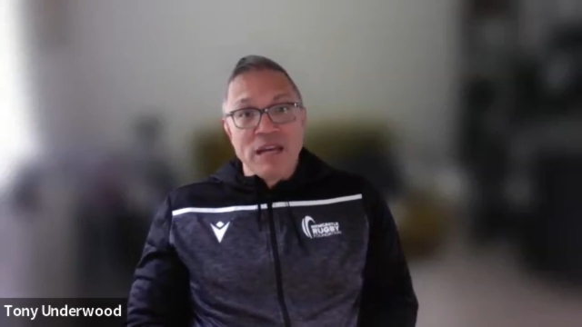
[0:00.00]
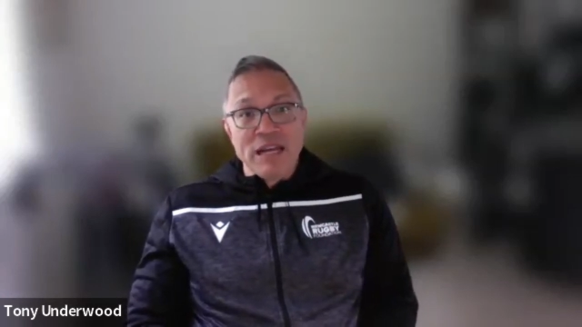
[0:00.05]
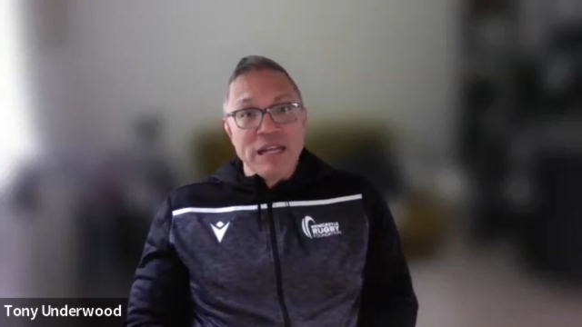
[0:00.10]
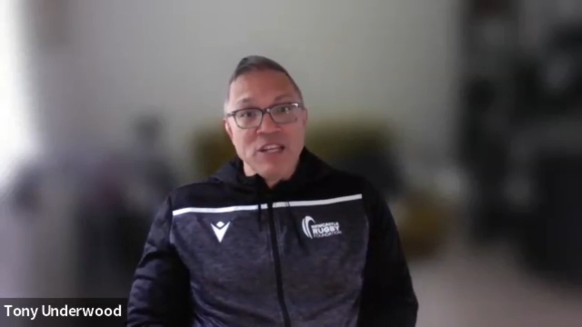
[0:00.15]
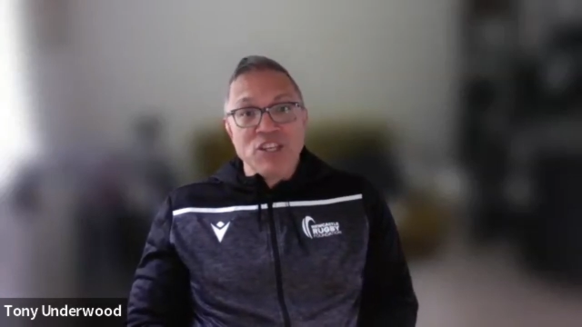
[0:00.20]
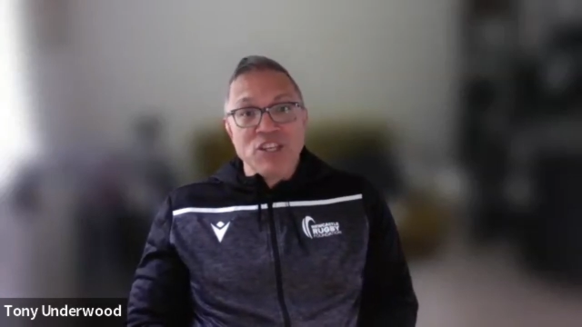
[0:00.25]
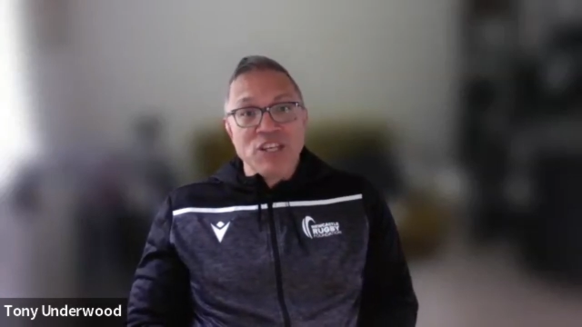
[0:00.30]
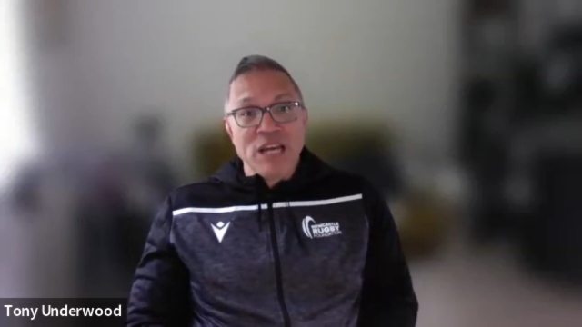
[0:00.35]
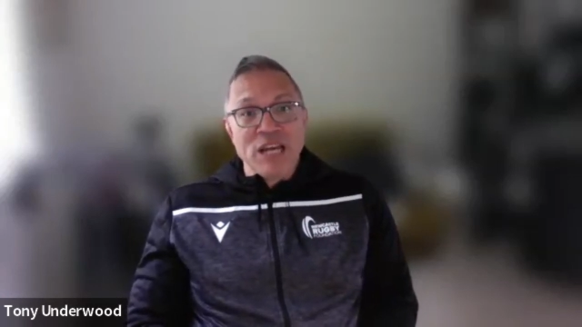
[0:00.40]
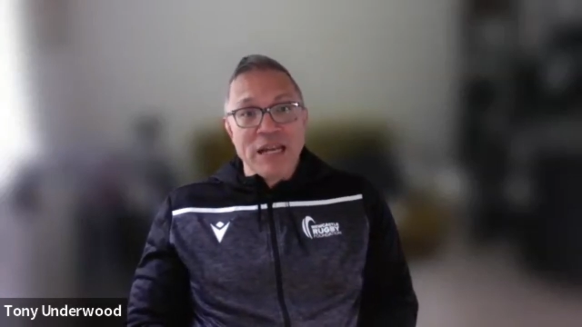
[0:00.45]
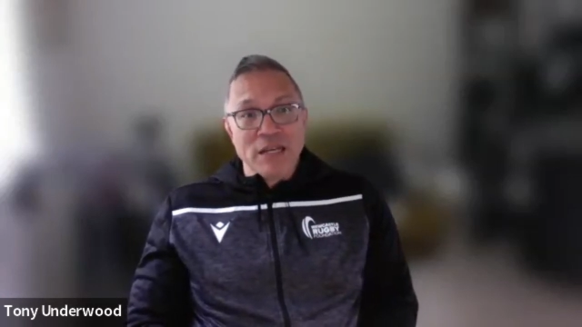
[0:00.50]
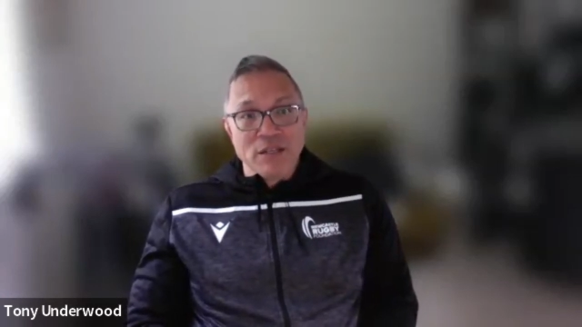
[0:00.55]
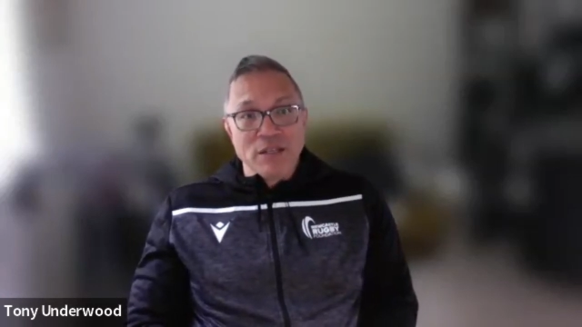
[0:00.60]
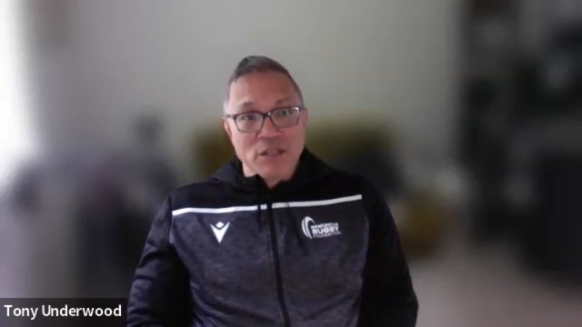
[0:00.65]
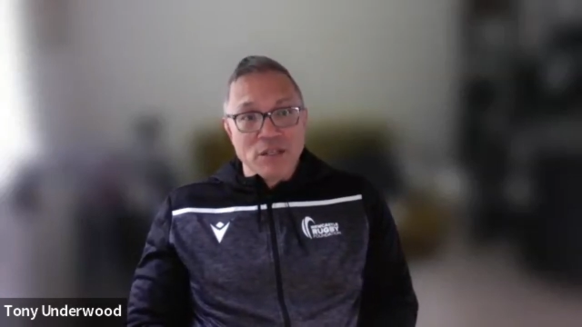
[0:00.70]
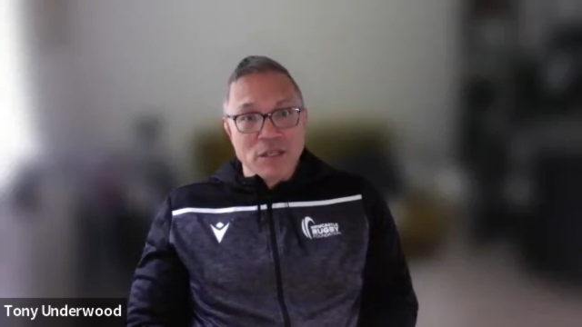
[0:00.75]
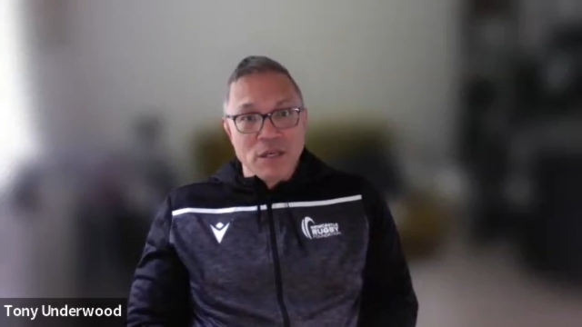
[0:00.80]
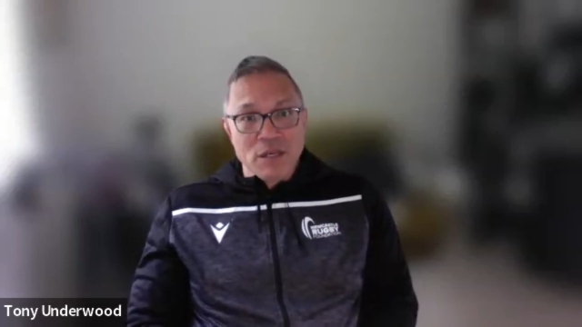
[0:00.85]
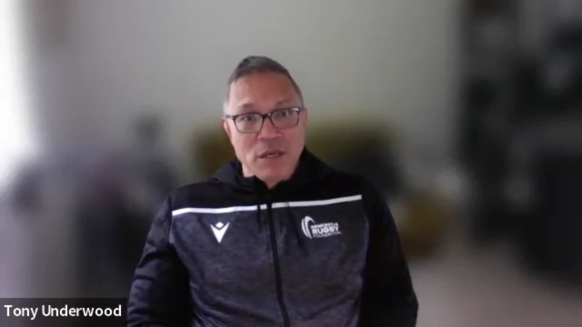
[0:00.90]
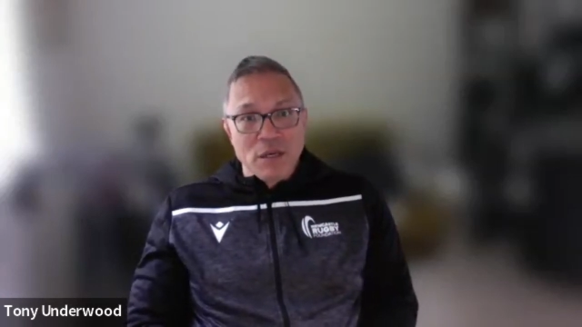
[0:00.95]
any
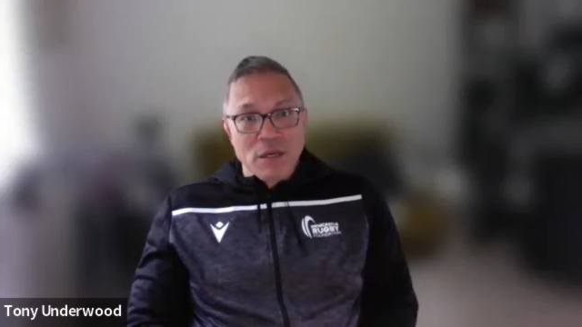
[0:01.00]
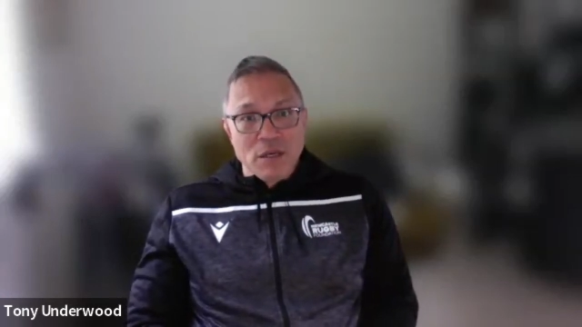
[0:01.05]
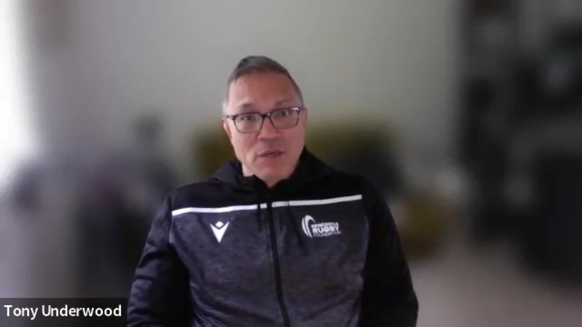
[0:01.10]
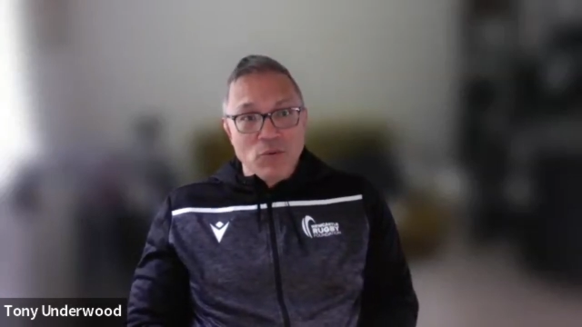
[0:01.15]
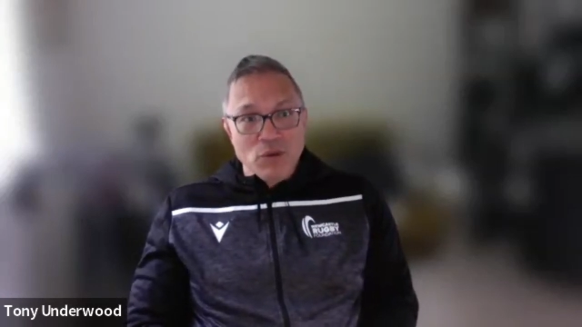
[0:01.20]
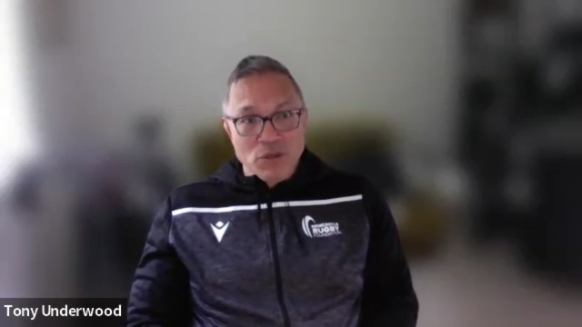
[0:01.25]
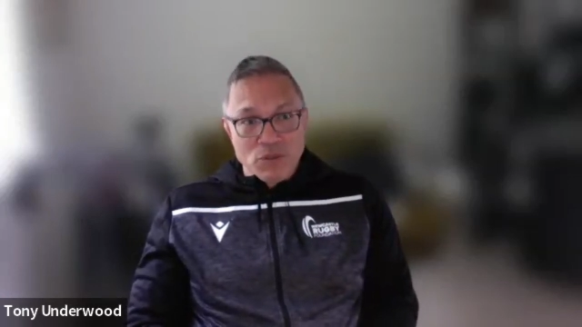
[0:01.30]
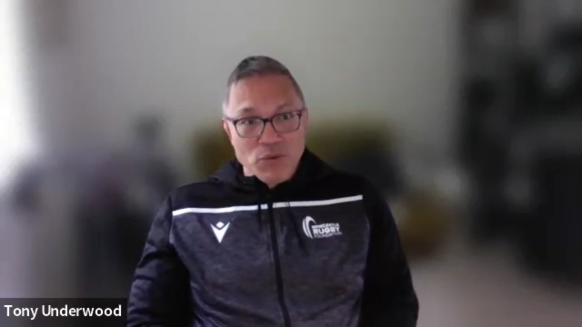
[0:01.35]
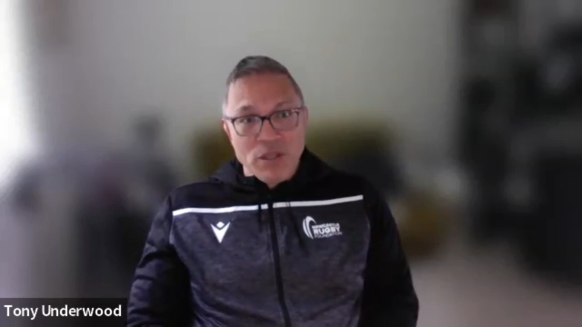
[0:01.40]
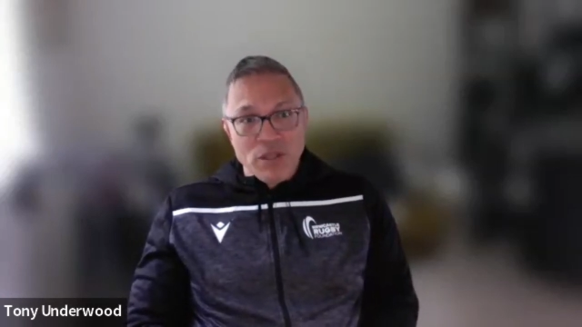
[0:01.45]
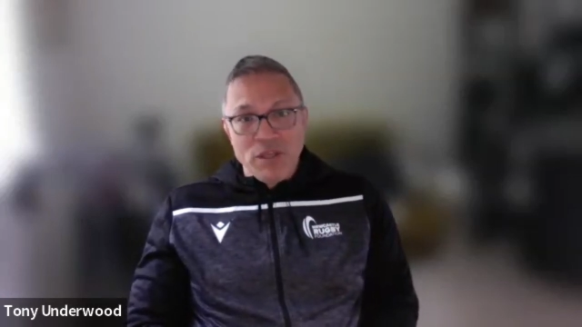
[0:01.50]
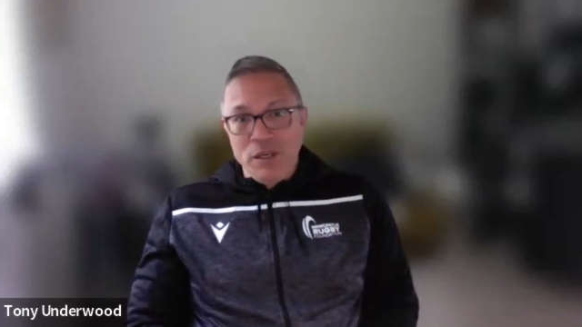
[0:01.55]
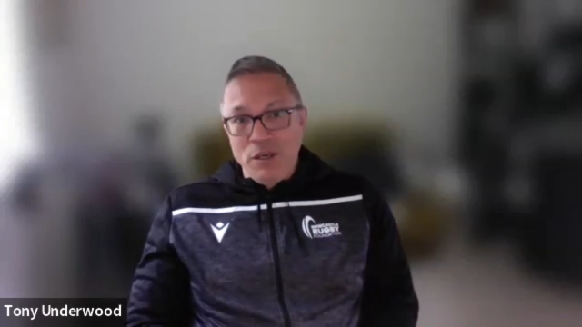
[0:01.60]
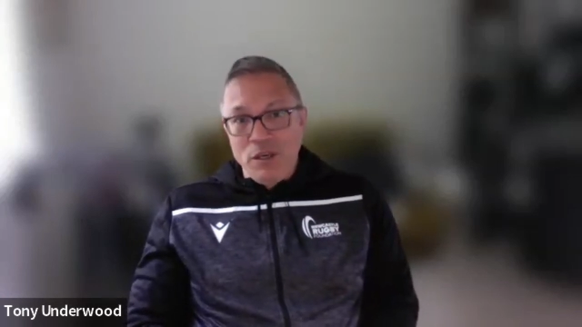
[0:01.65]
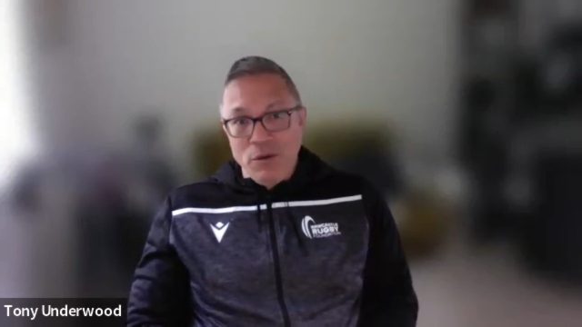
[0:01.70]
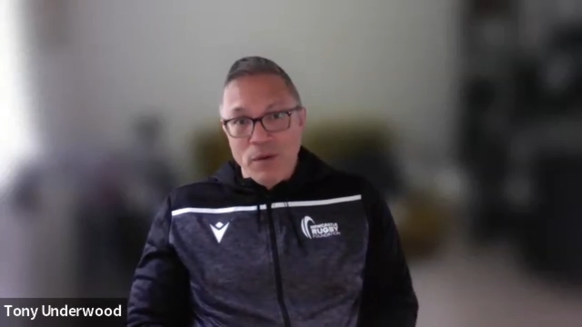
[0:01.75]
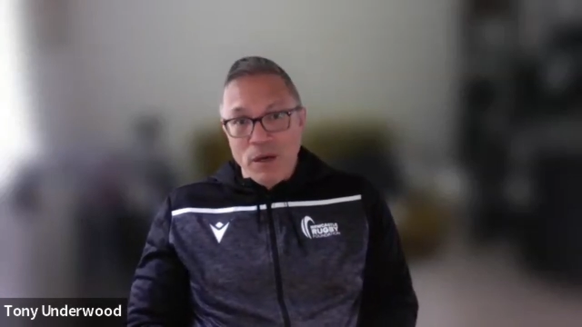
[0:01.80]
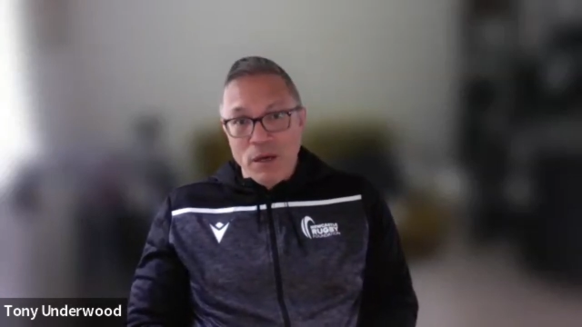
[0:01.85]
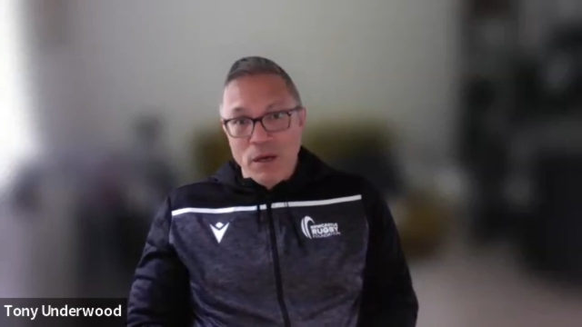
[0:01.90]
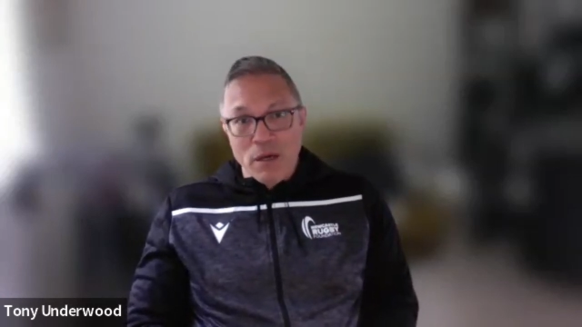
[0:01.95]
challenge was with
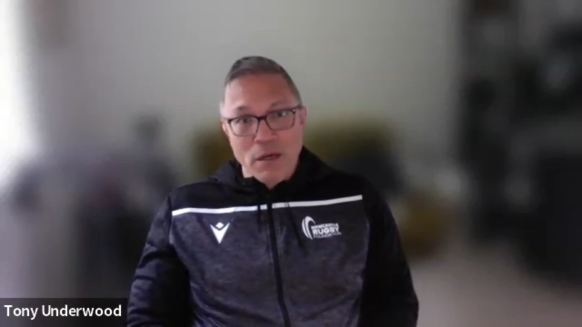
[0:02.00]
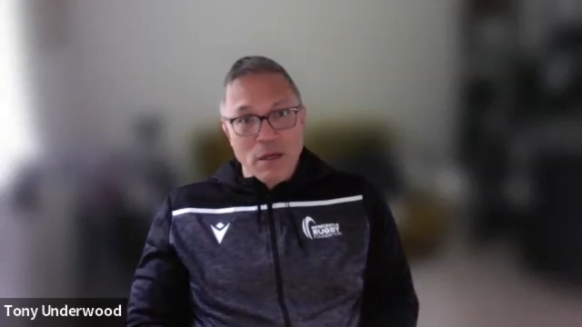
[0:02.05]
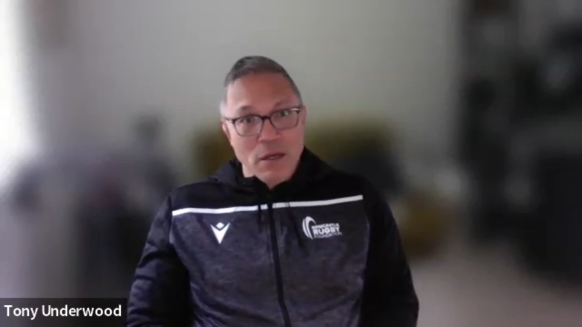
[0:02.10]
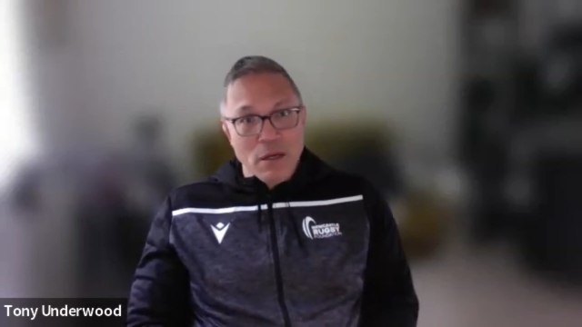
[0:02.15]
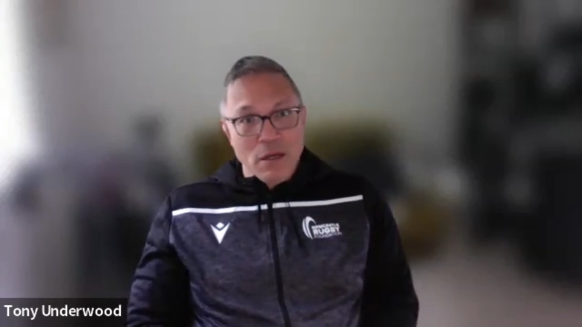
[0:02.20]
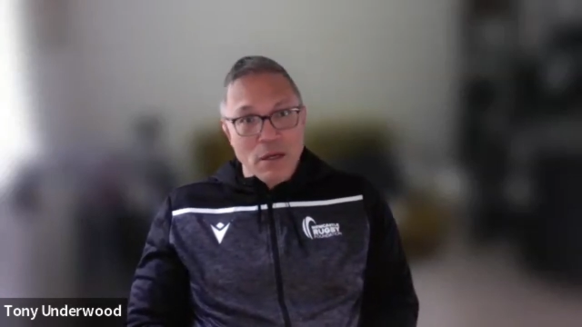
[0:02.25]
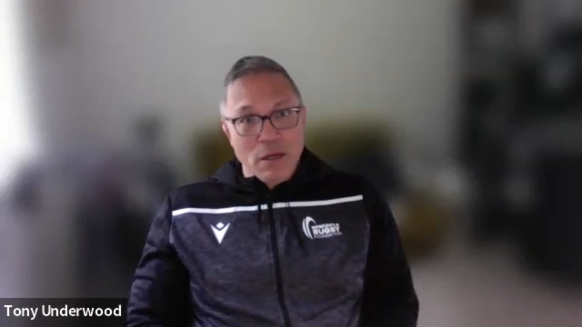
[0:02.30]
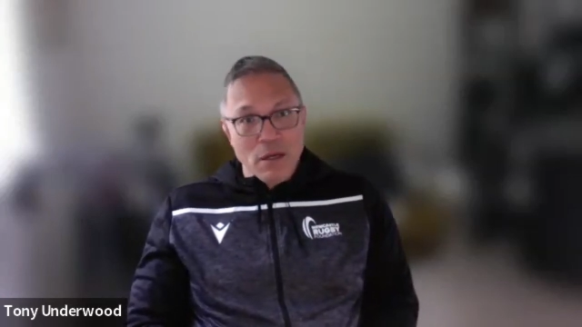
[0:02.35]
humour,